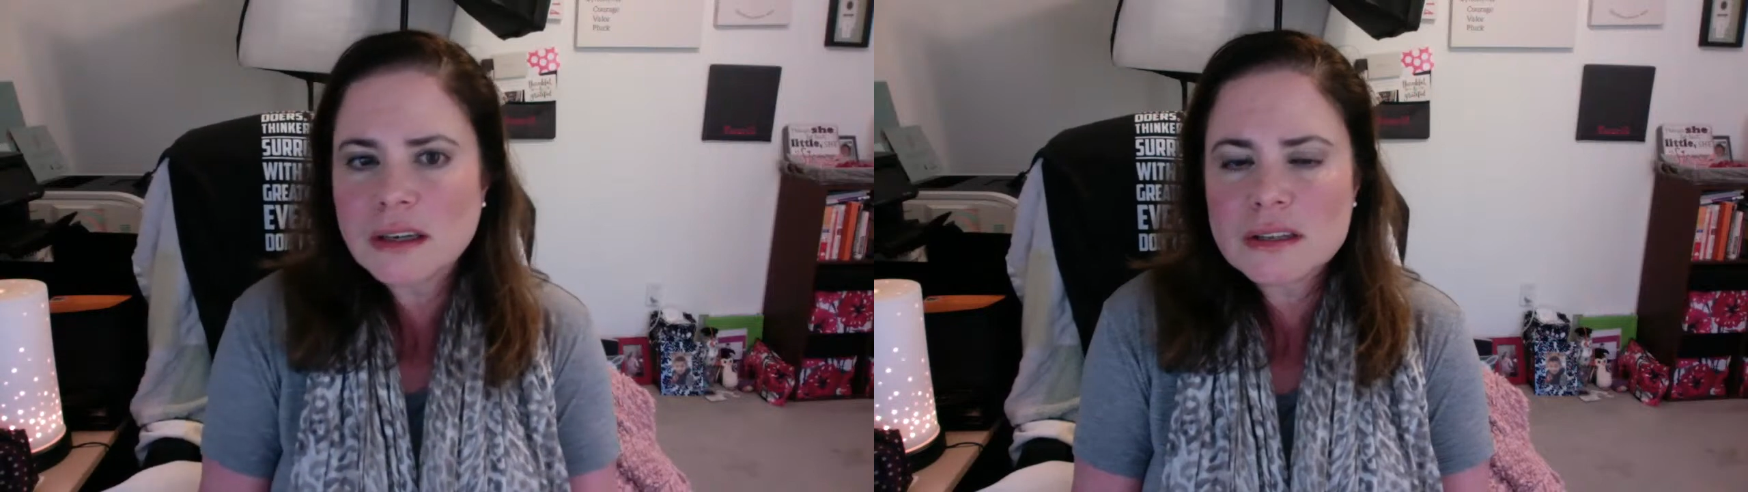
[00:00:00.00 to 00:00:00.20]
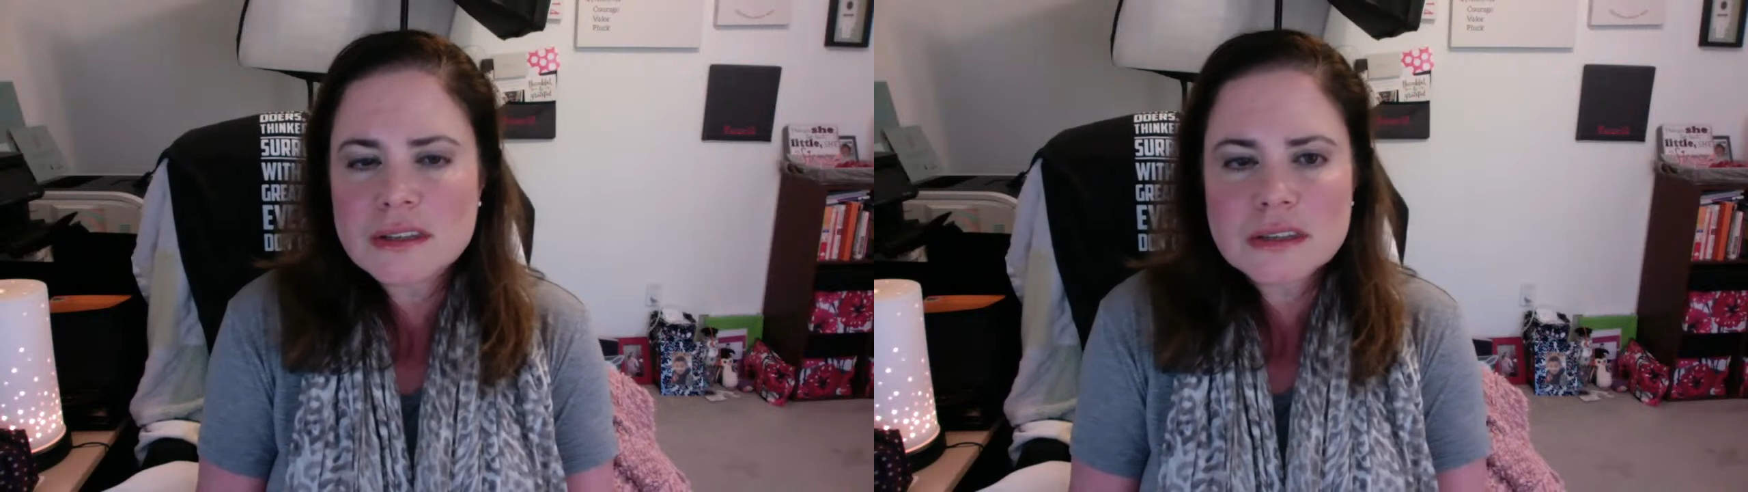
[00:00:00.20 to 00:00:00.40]

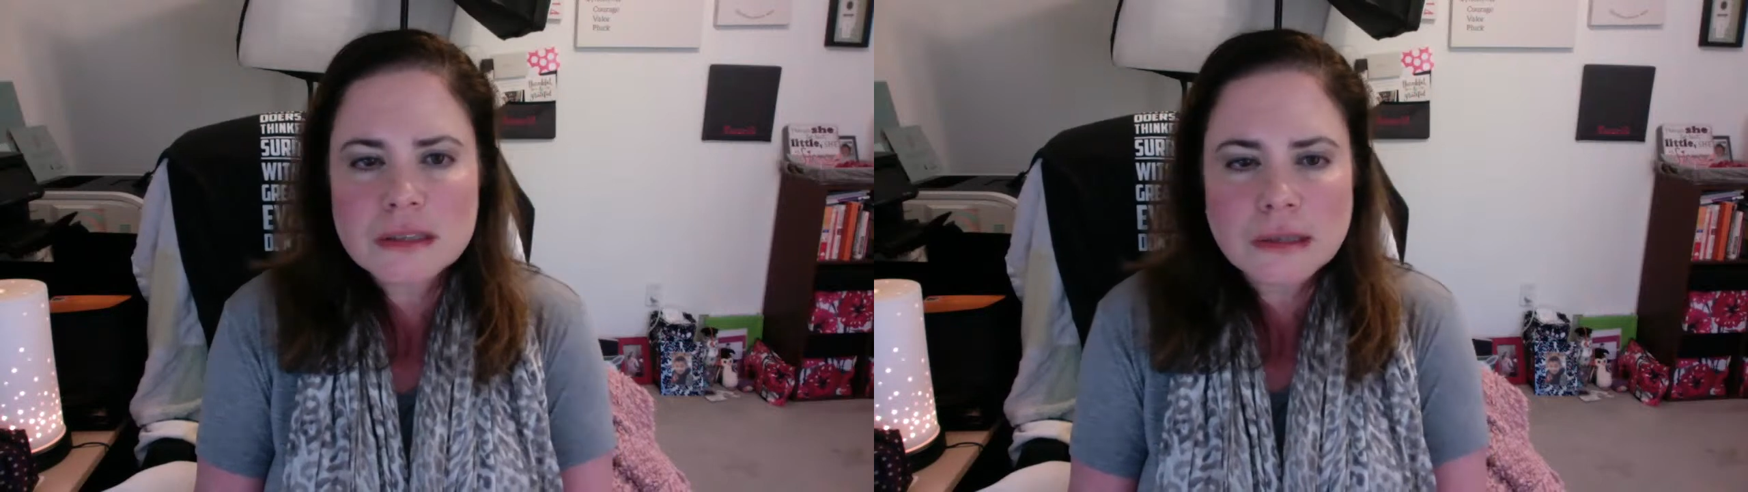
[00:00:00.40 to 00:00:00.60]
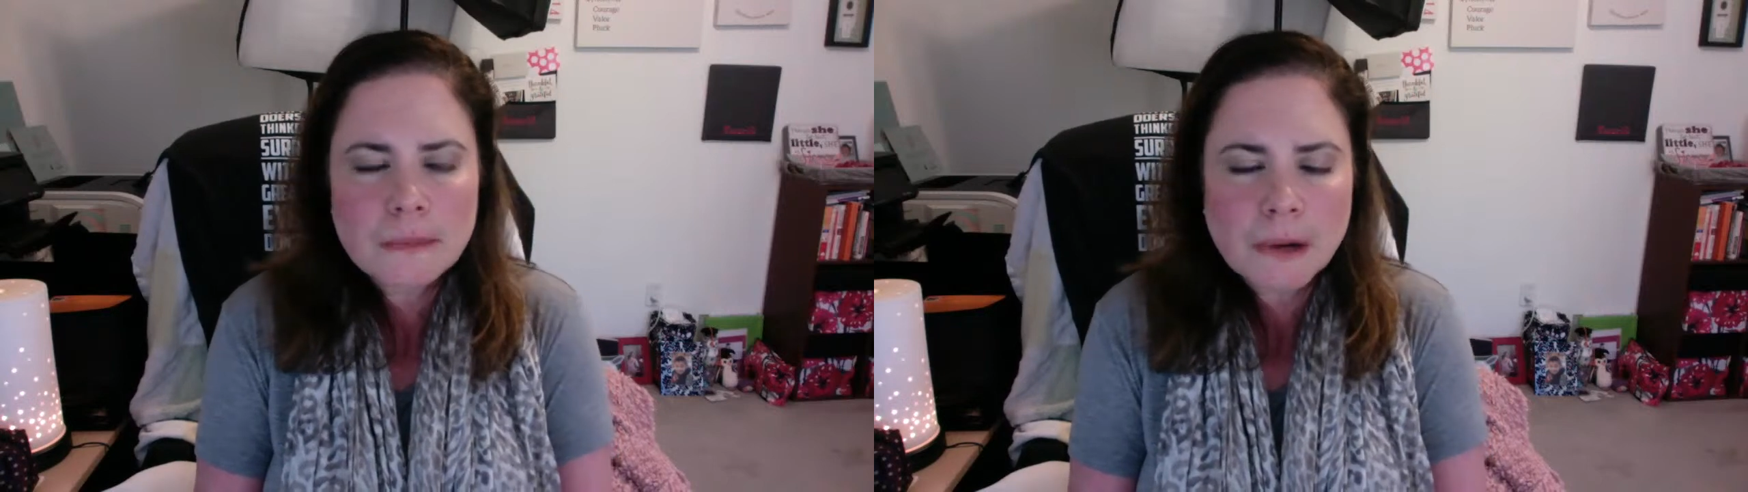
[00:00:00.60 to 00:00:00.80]

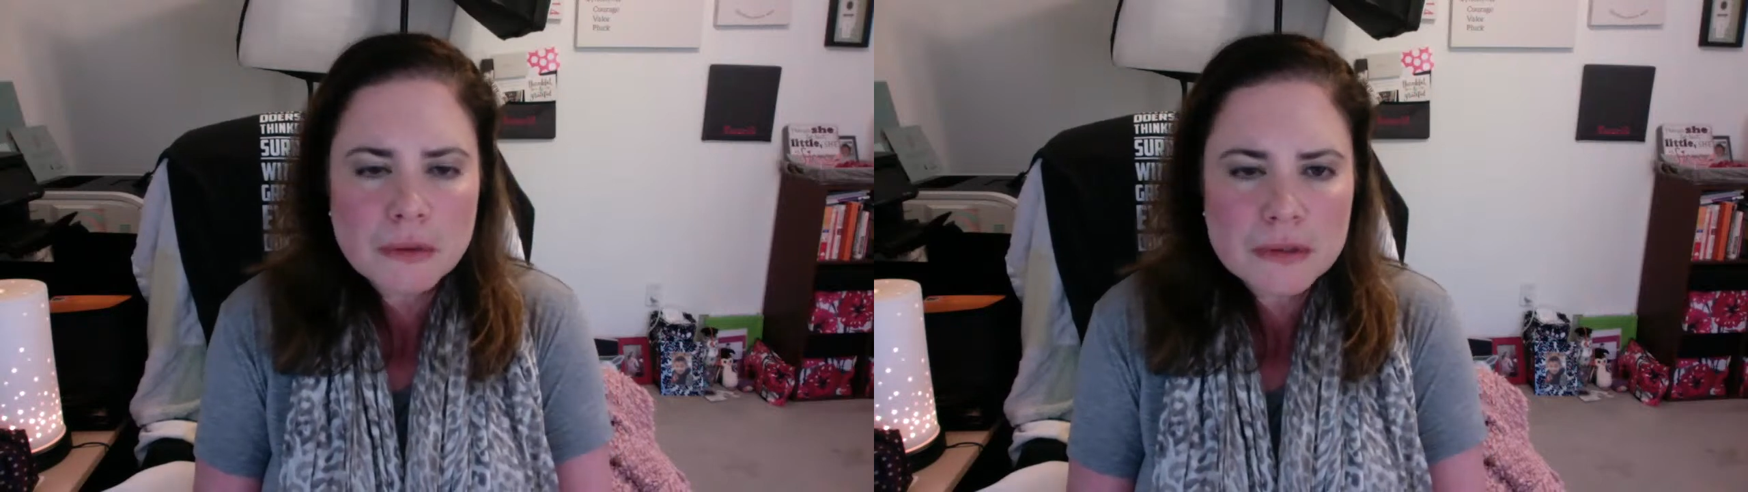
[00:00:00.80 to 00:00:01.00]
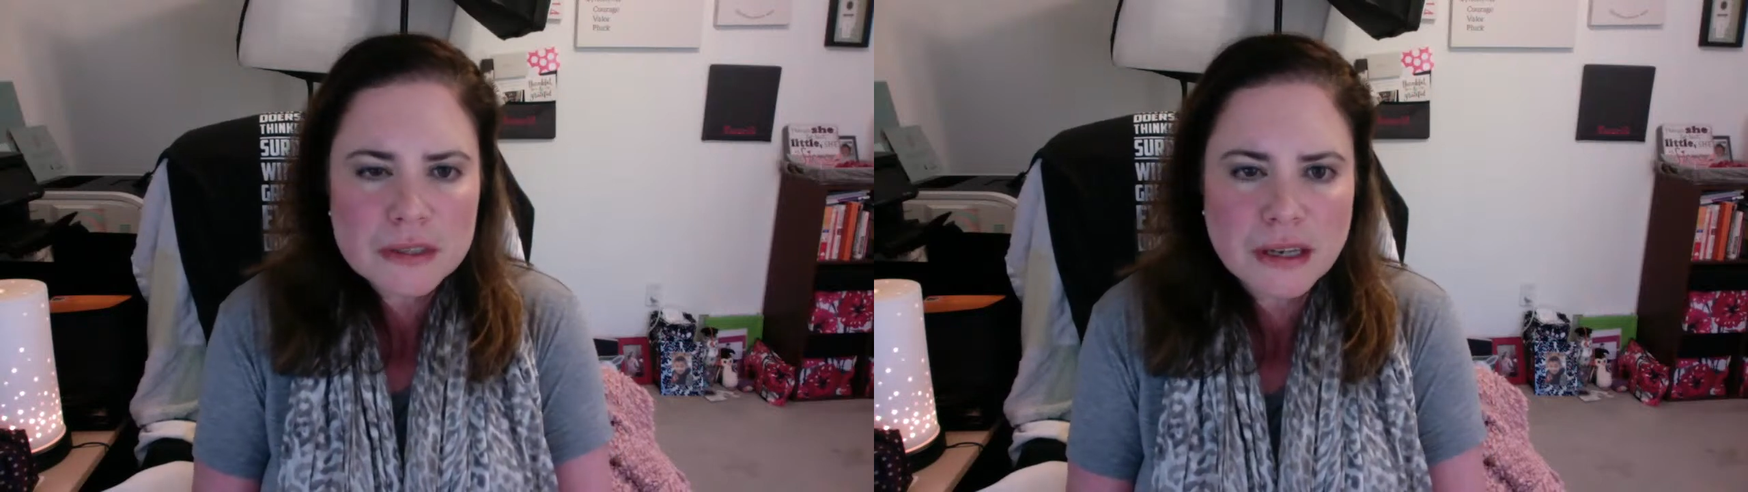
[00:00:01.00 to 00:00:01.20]
consistently
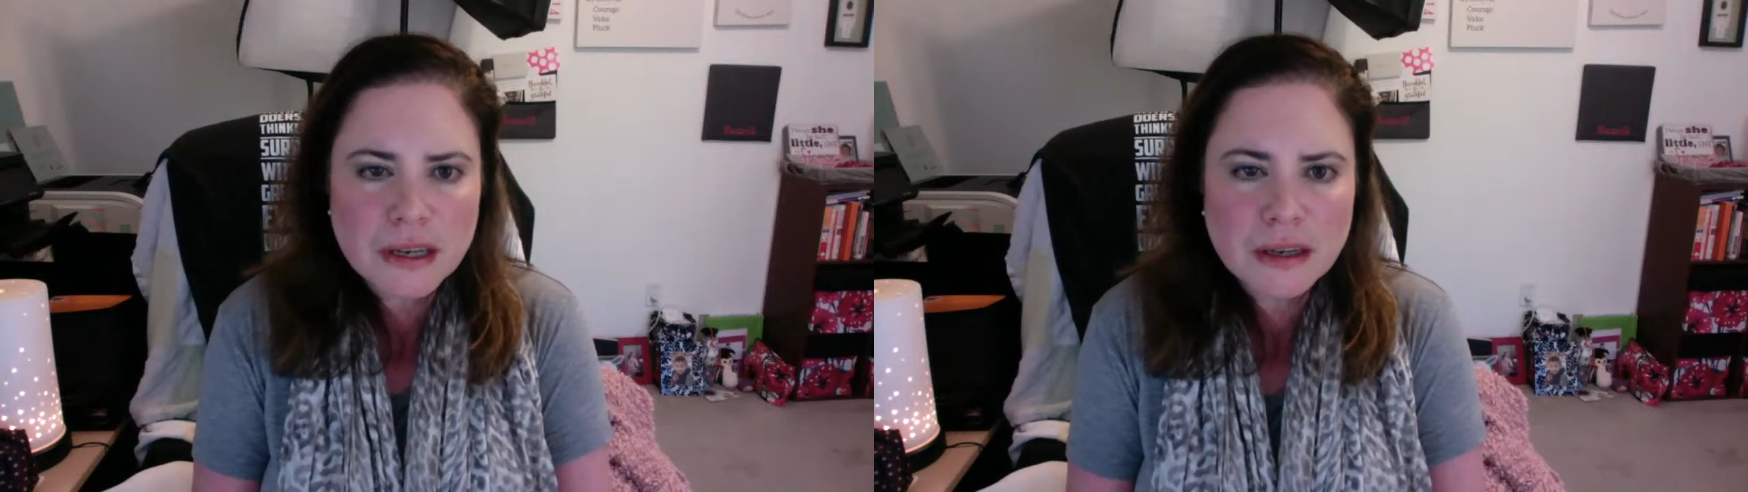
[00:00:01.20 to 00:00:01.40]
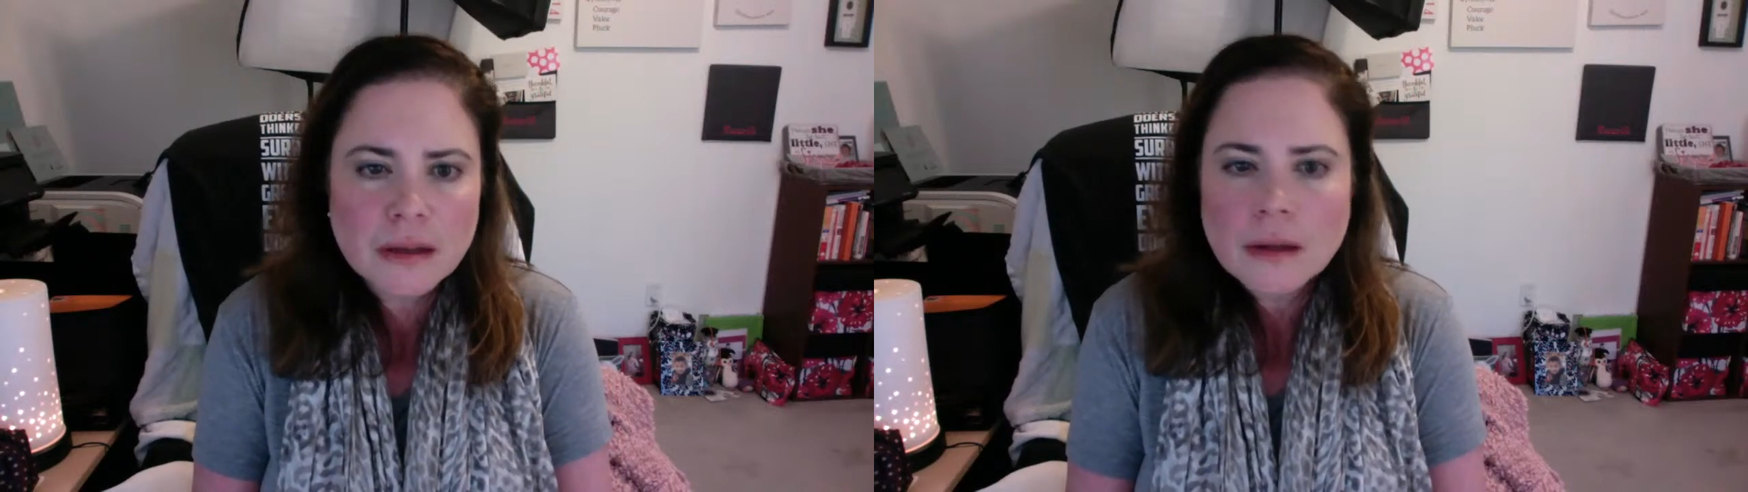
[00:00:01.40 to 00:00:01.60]

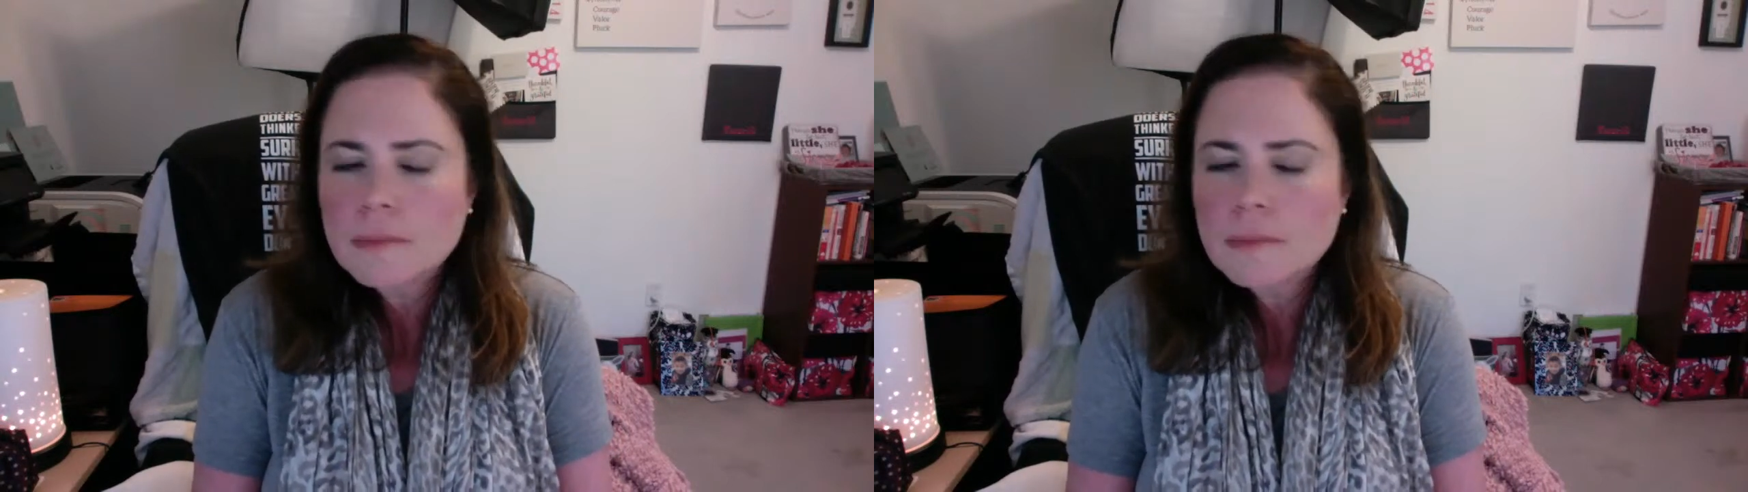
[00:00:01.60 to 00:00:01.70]
posting,